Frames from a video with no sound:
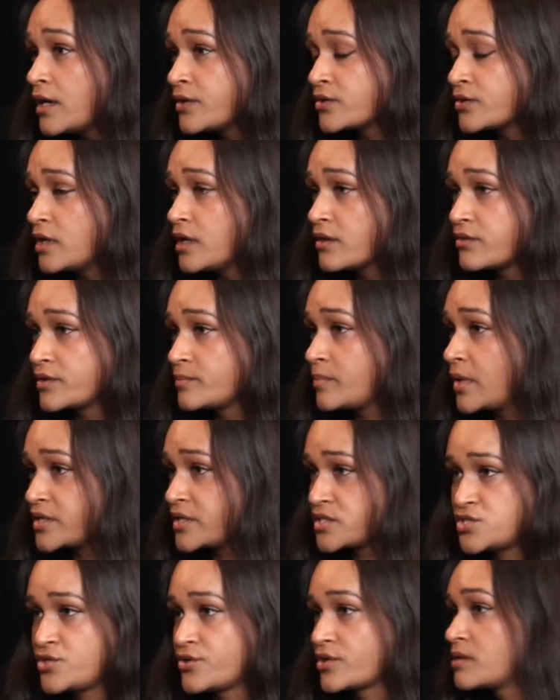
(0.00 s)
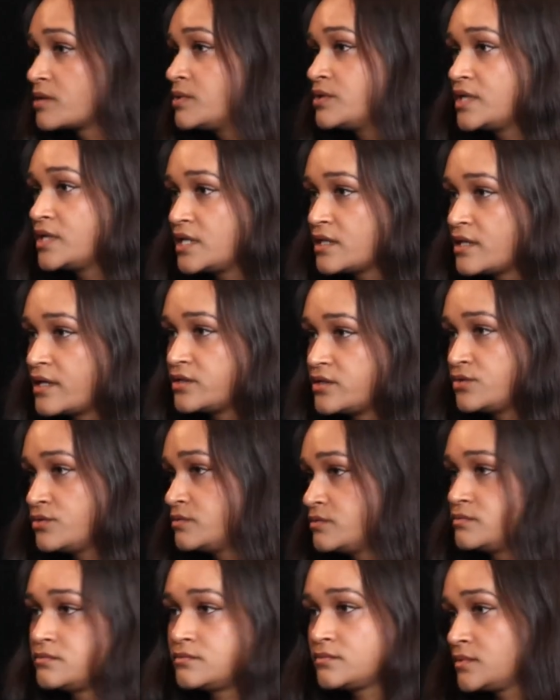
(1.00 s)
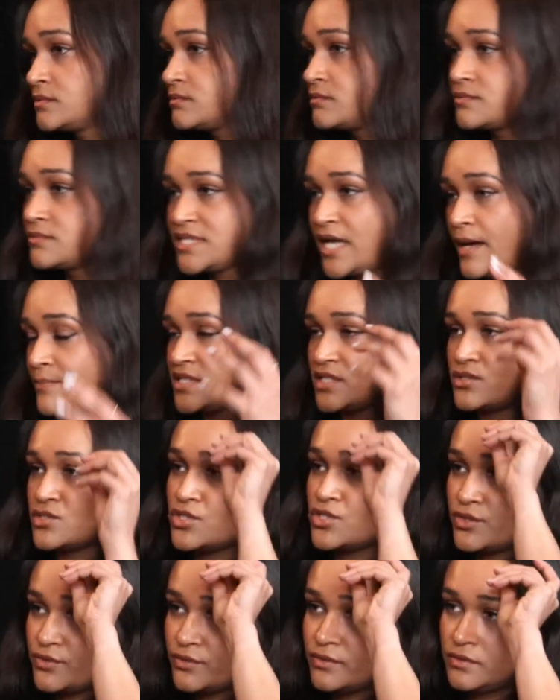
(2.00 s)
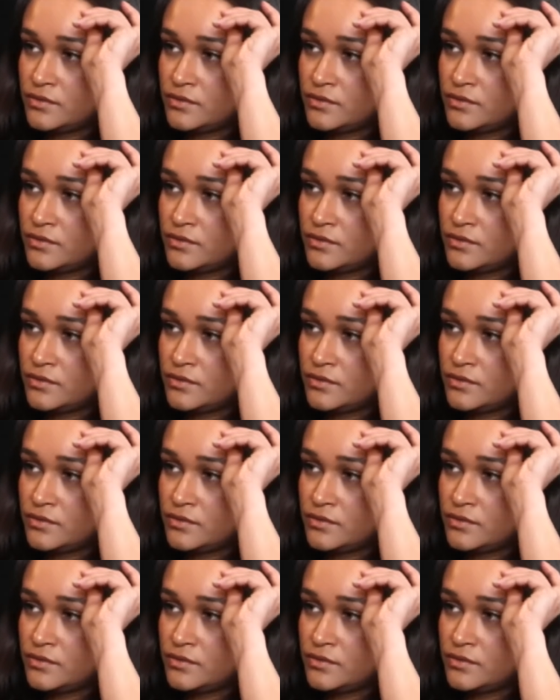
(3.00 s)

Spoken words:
or other parts of your community that you tapped into?